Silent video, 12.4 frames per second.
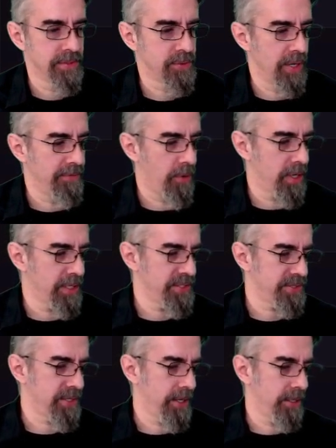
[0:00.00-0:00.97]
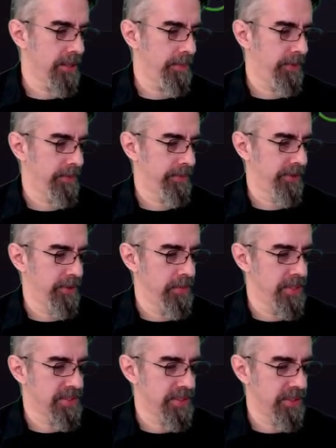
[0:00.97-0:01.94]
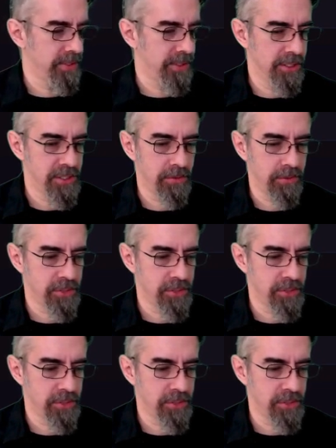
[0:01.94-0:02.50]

So I've already set up the Mid-City Digital